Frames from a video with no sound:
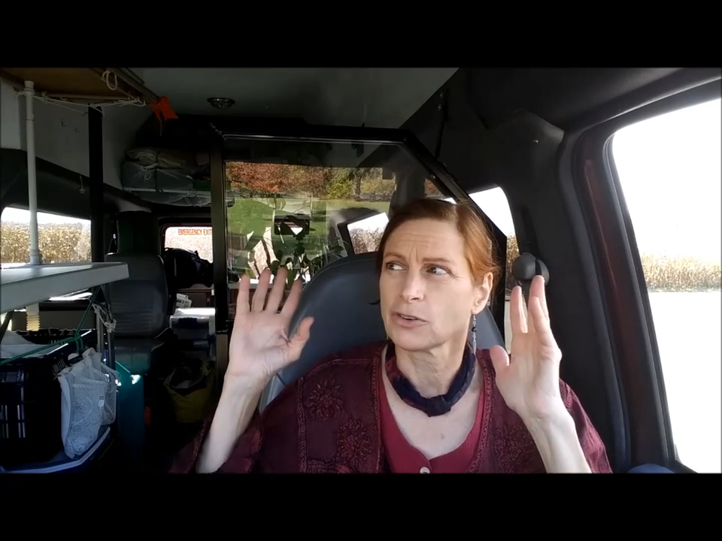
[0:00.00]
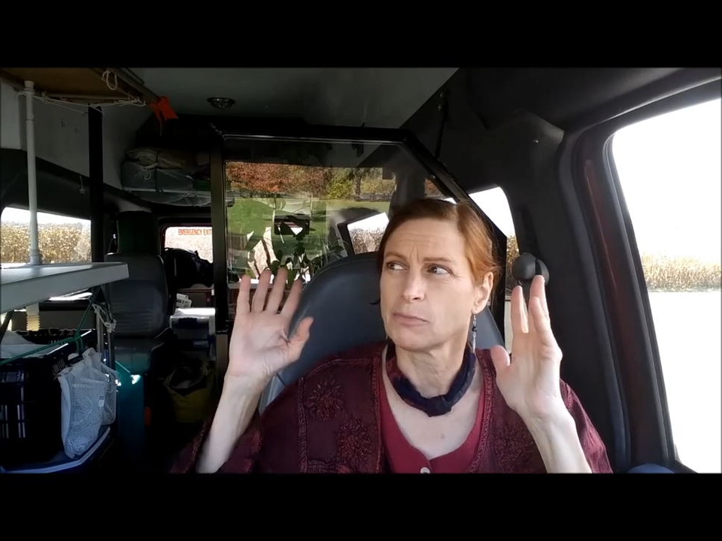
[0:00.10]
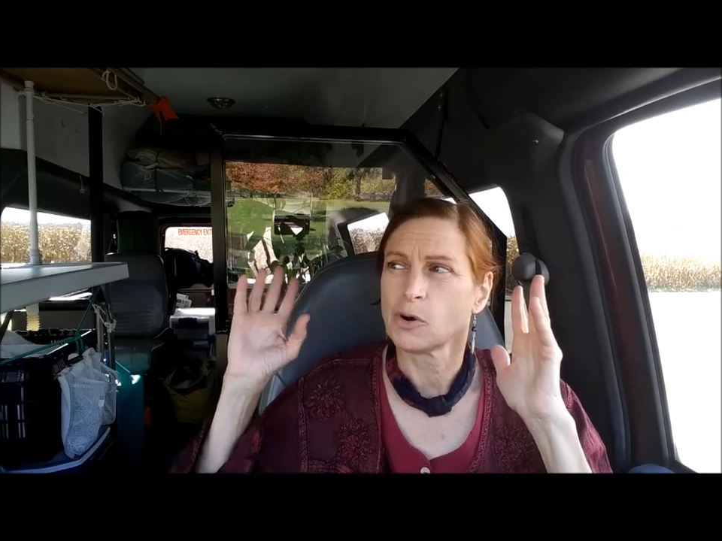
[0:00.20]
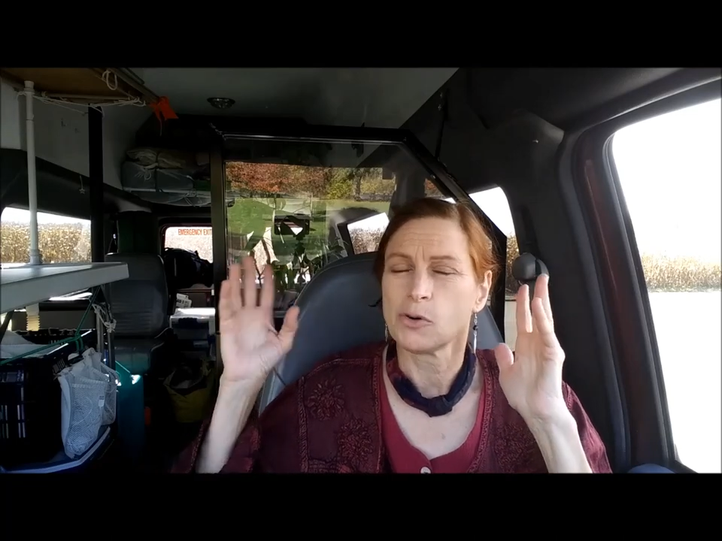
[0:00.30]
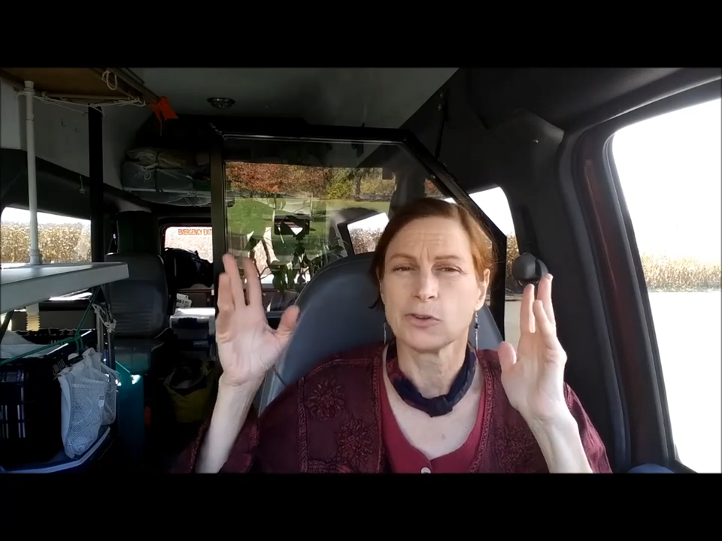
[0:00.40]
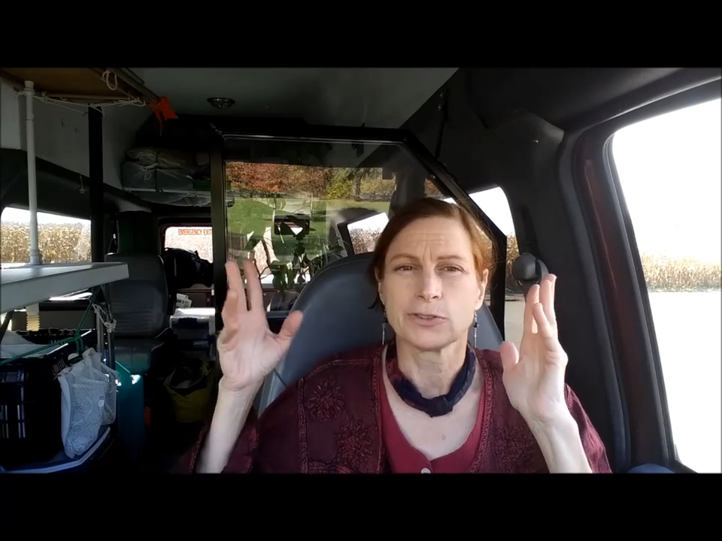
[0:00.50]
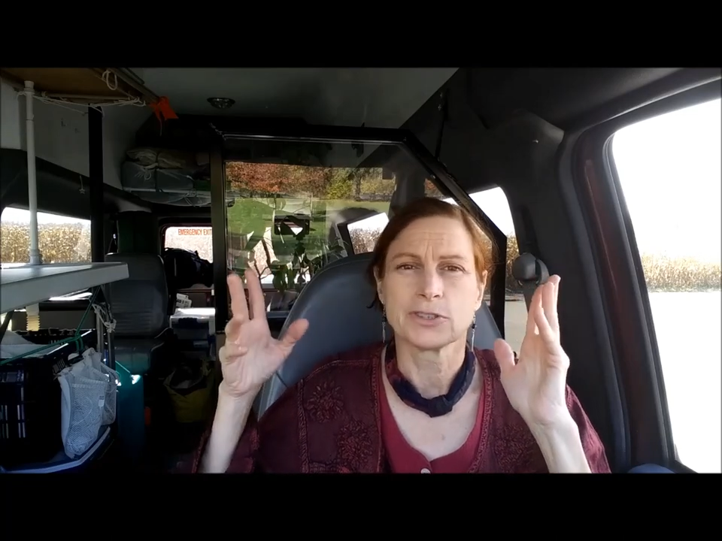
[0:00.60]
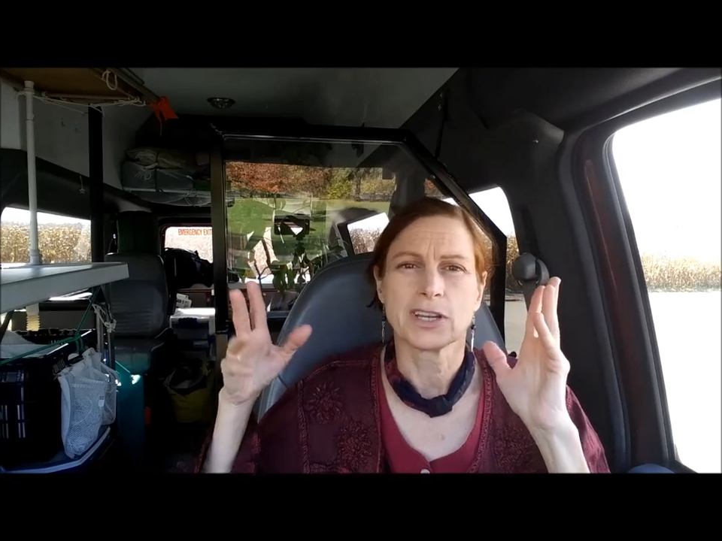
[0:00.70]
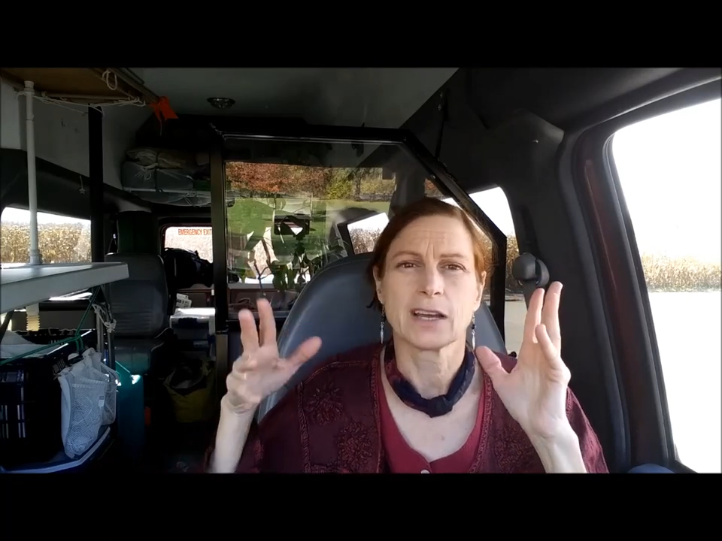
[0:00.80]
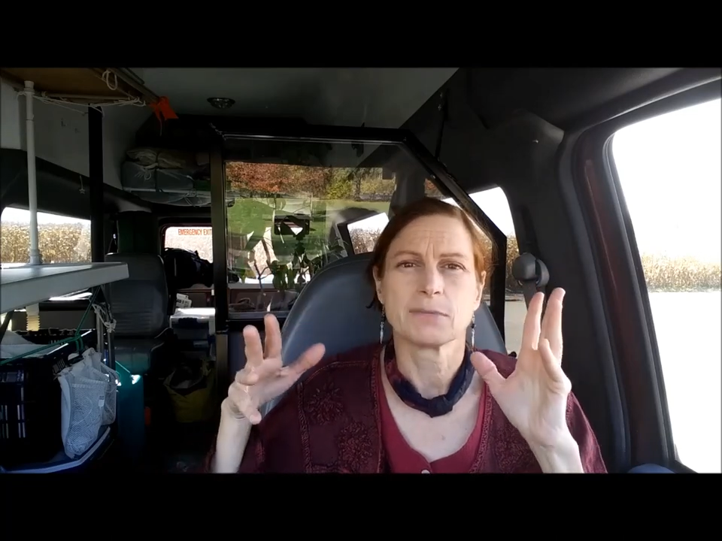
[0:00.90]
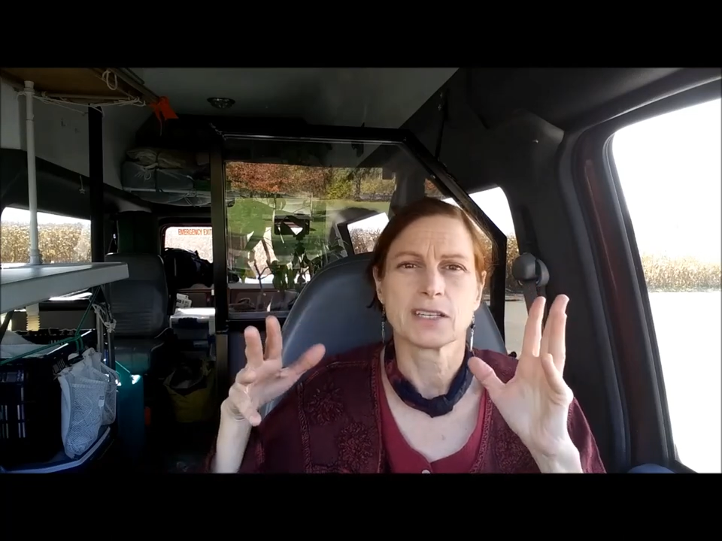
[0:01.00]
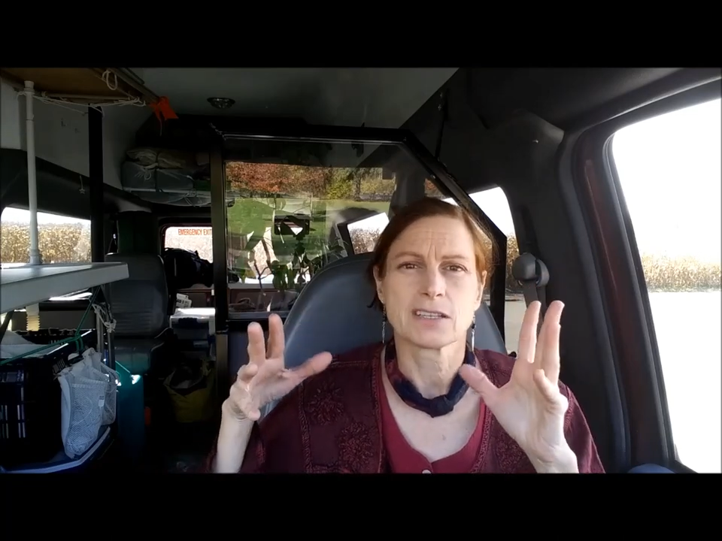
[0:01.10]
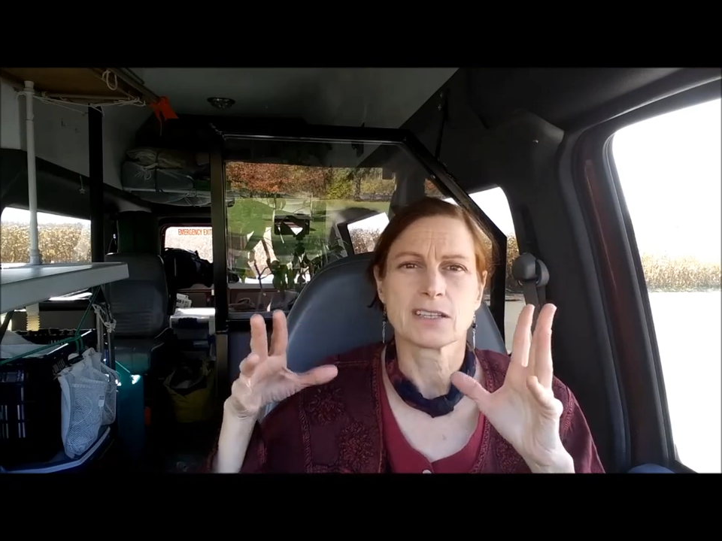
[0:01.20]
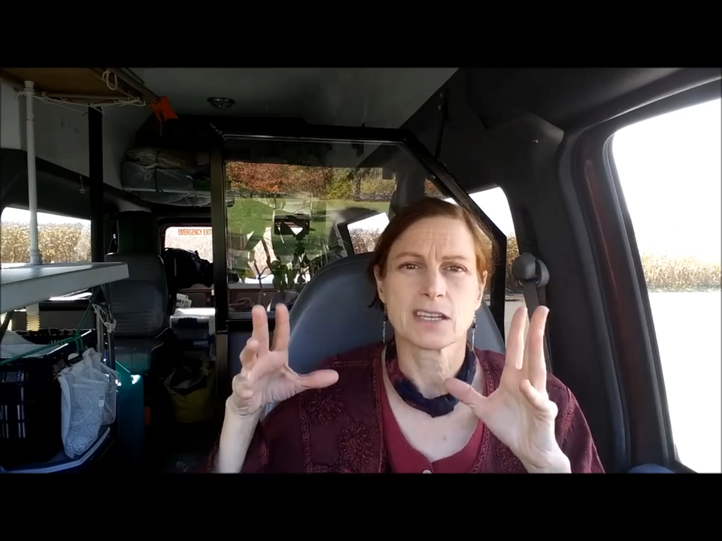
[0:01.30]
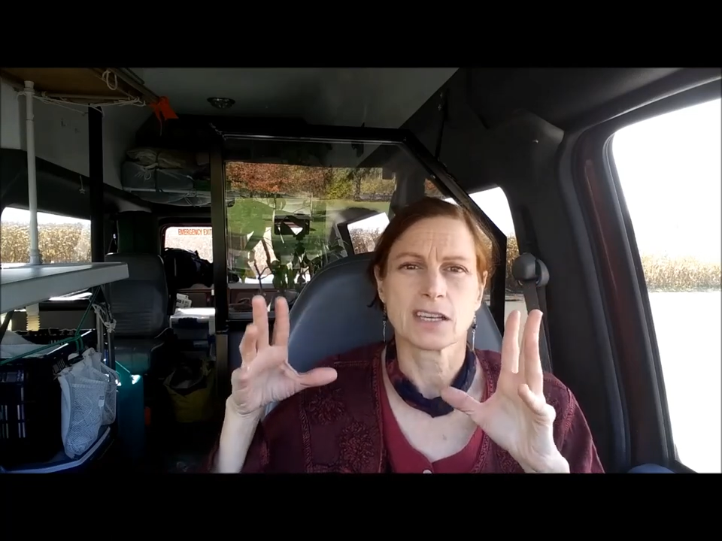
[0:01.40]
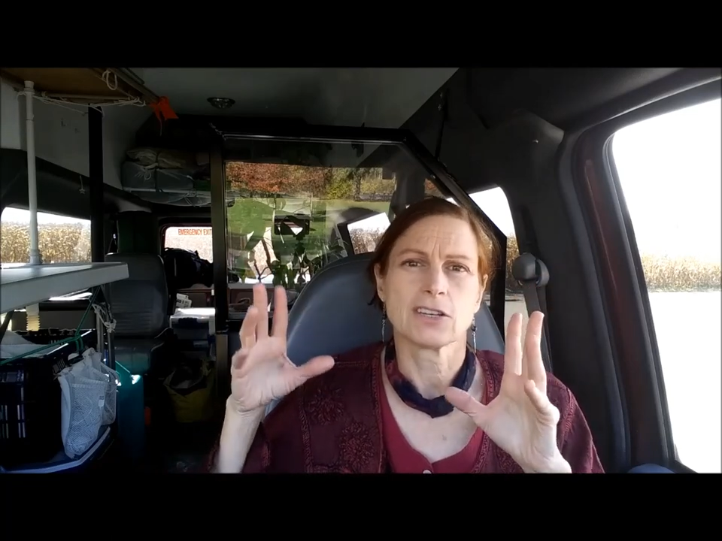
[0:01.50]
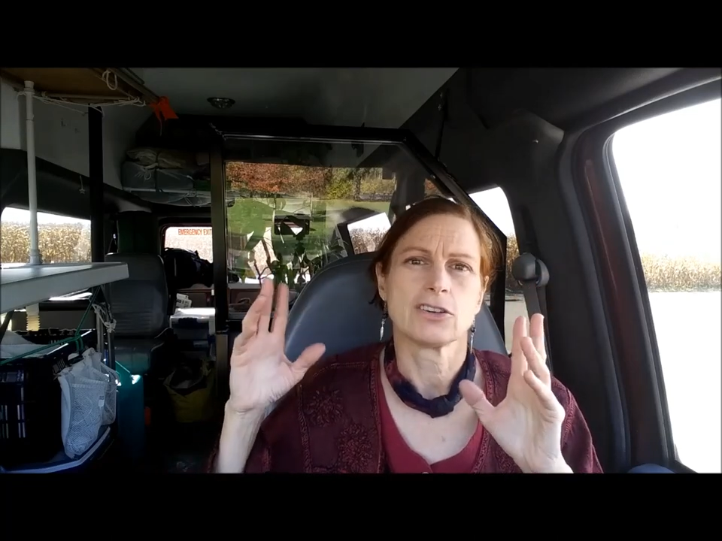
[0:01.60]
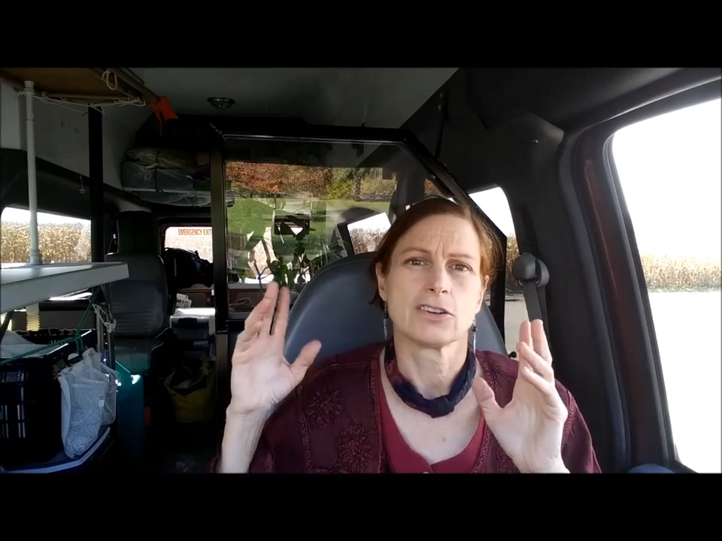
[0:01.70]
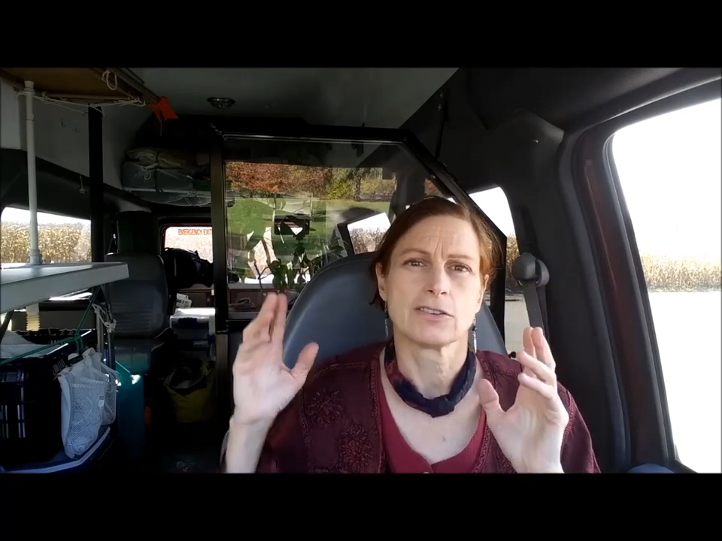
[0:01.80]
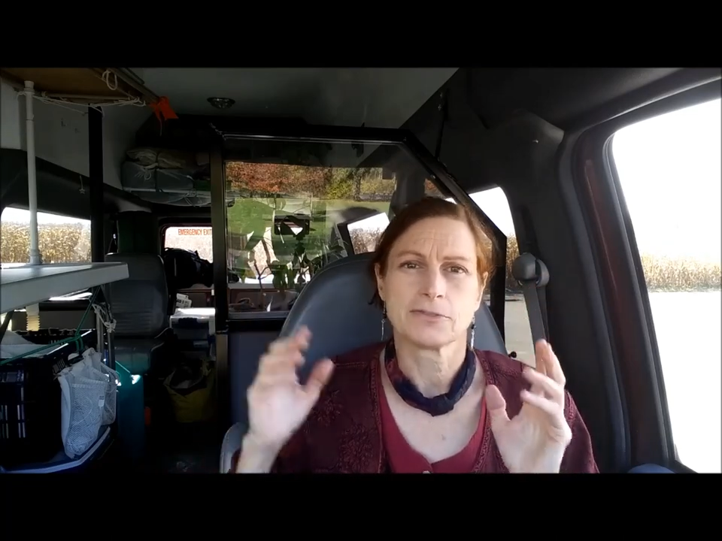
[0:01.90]
or mold or dampness in
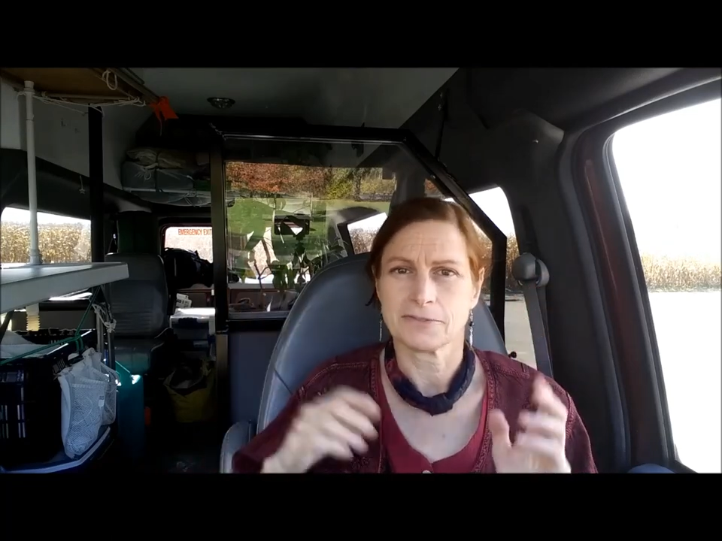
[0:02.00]
your